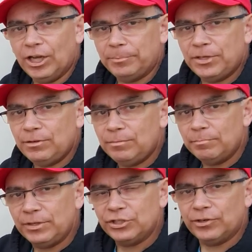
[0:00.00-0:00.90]
helped you,
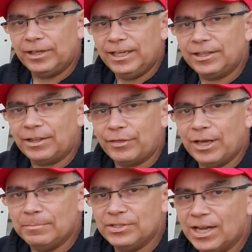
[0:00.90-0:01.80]
be sure to hit the
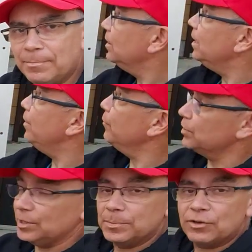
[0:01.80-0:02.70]
thumbs up, even
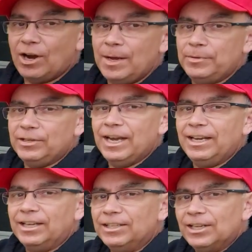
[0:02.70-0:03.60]
subscribe to
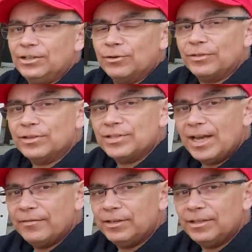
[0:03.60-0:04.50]
Getting It Done North of
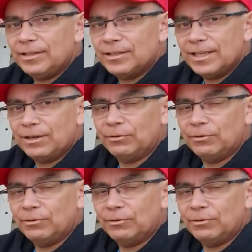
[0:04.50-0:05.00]
7. That